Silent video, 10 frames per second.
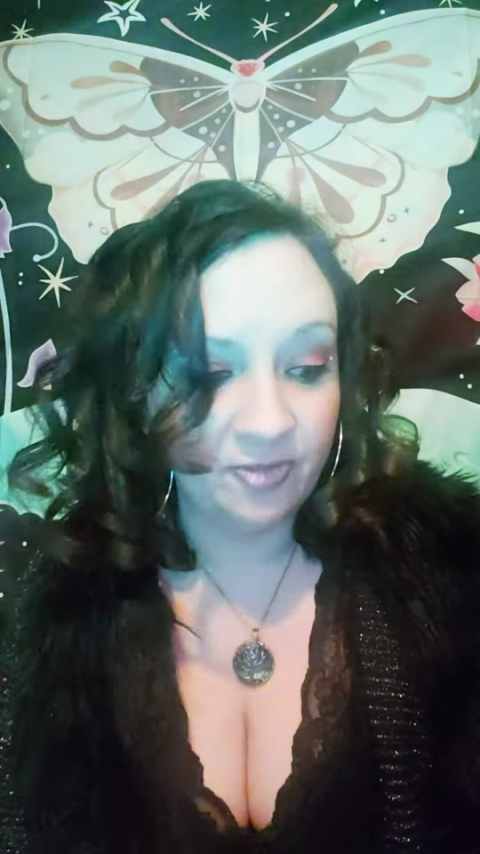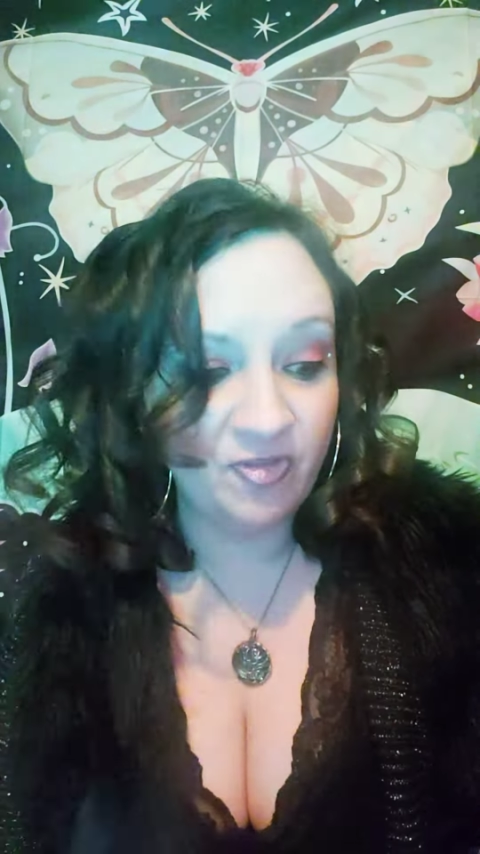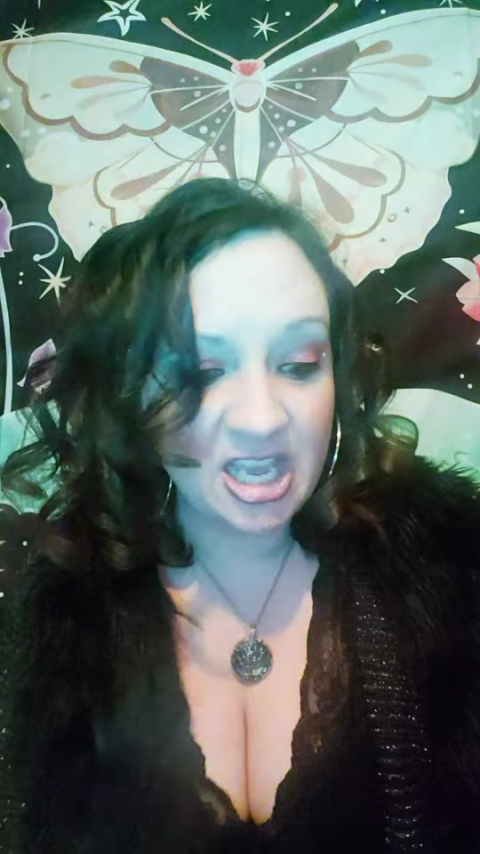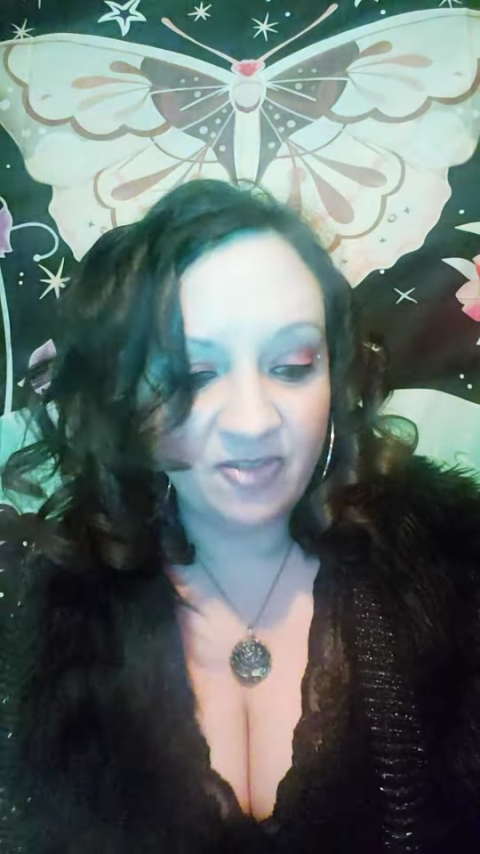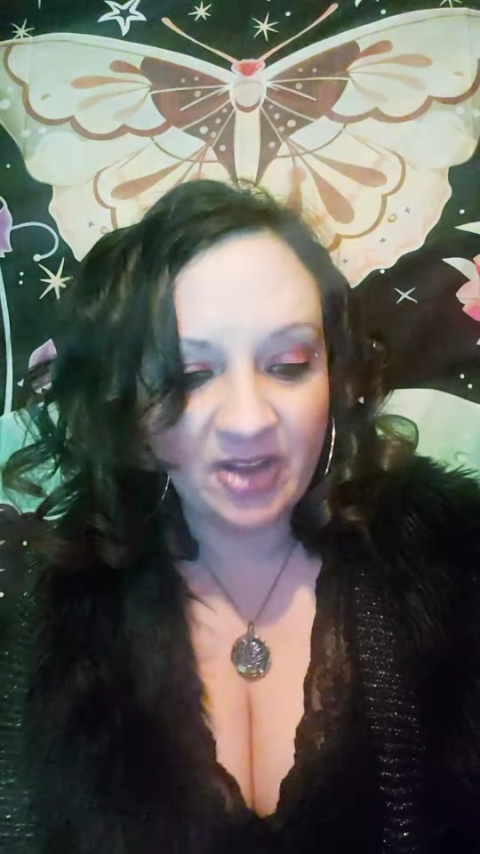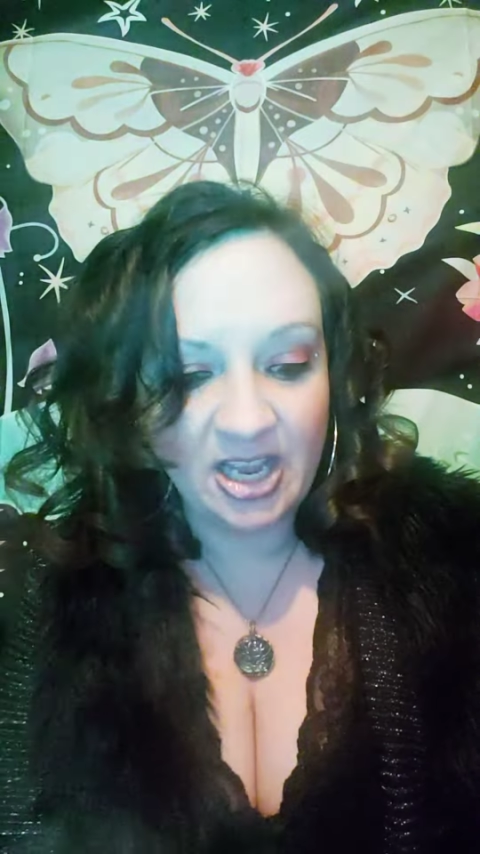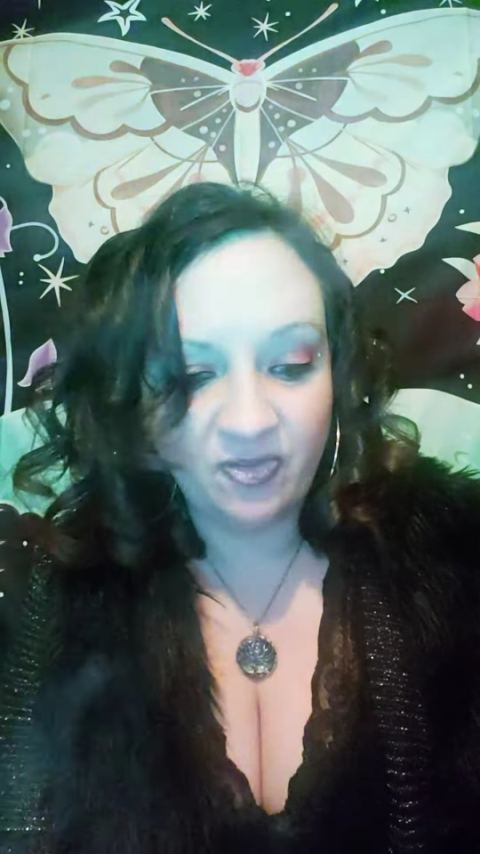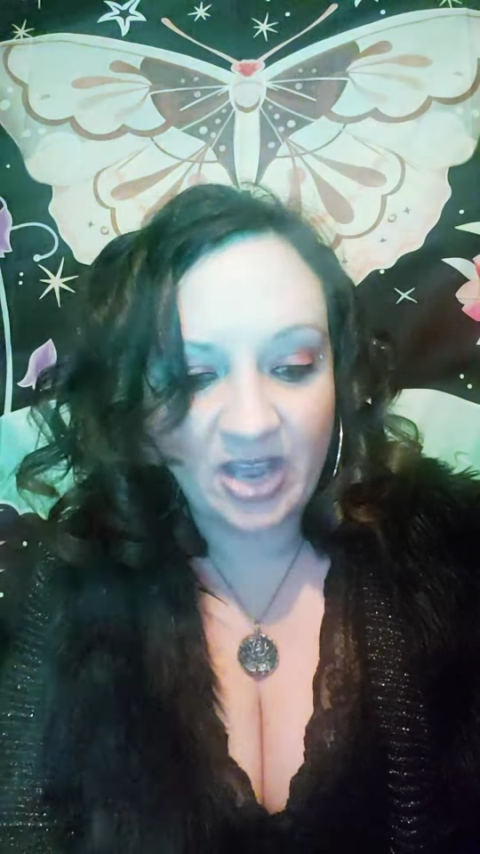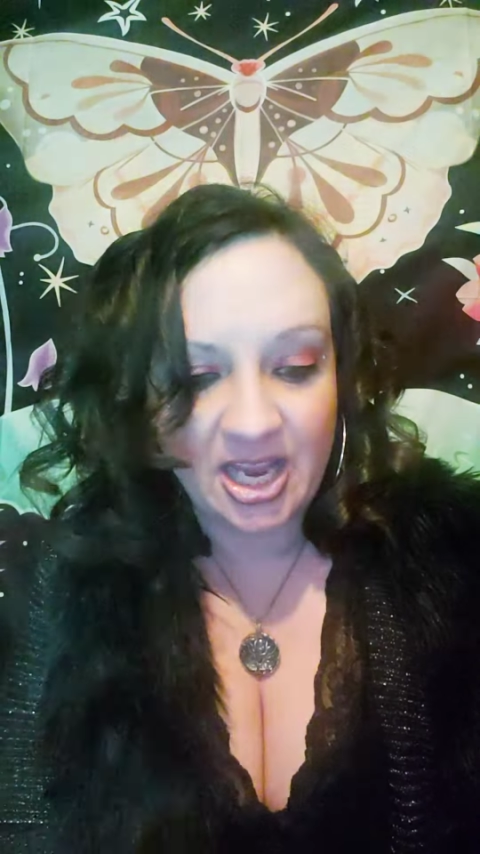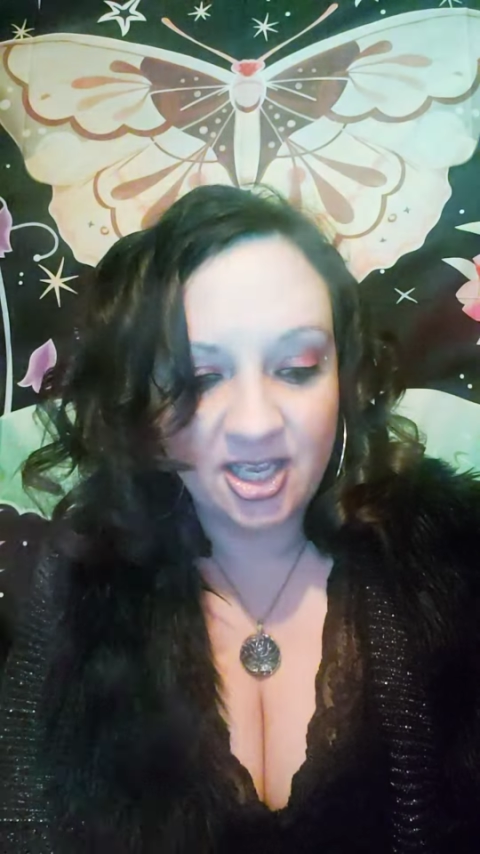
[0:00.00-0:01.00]
Fake, fake,
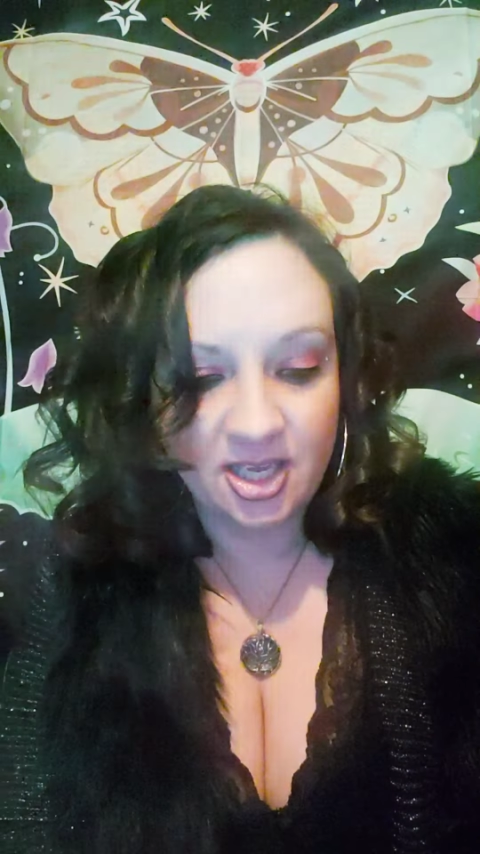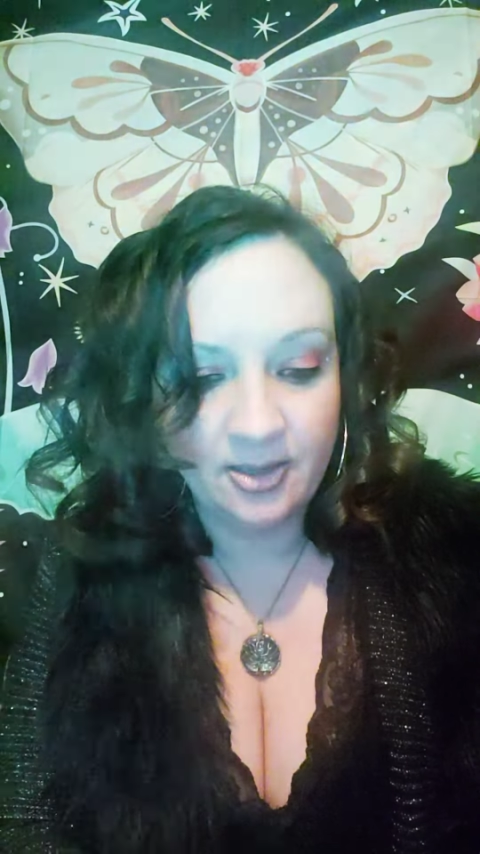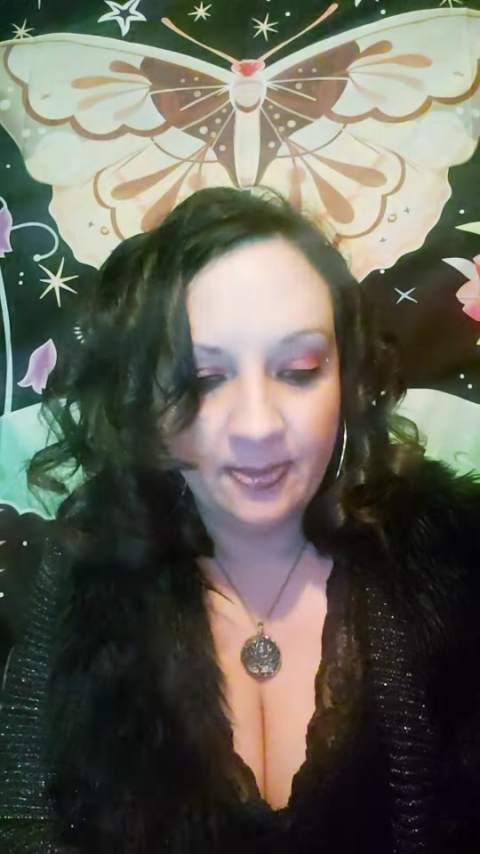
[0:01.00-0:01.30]
fake.